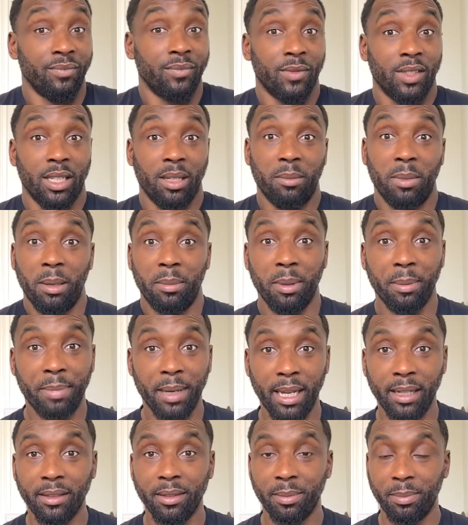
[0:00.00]
That might be
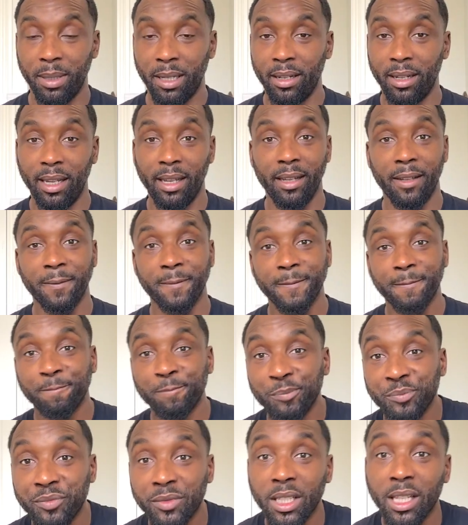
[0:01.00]
bad, but hey,
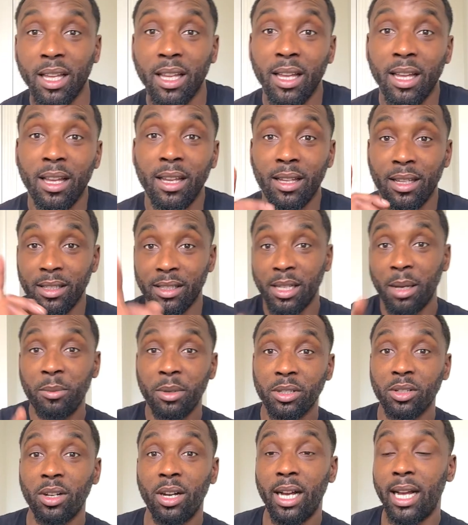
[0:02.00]

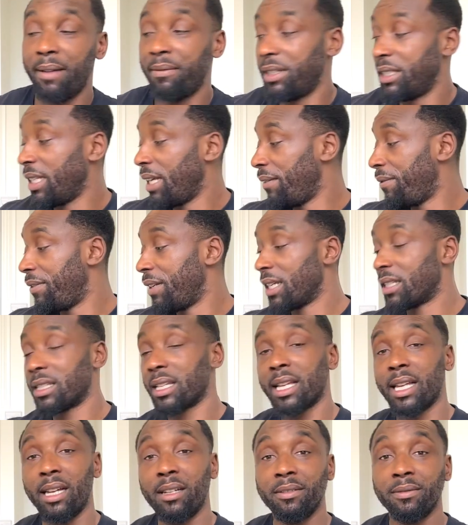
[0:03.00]
someone's got to have a Netflix
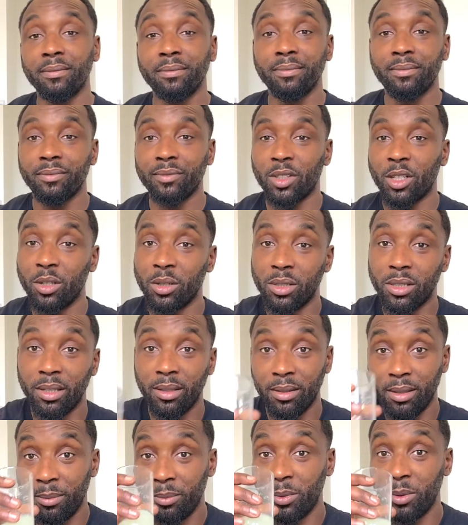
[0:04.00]
account, because
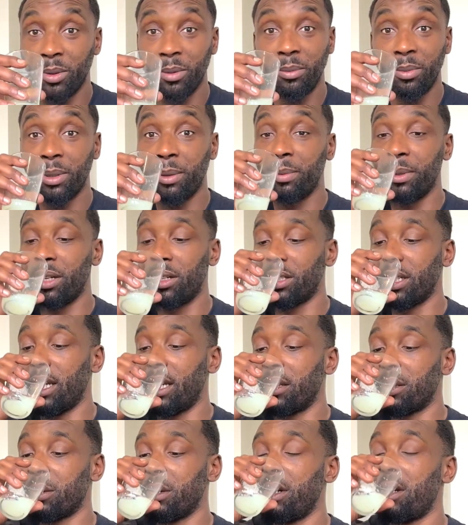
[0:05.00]
we'll be on there
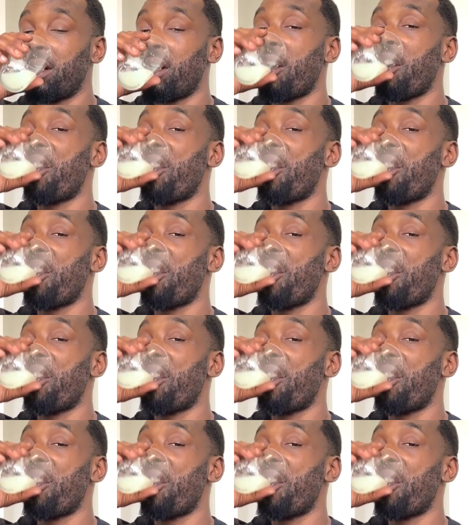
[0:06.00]
as well.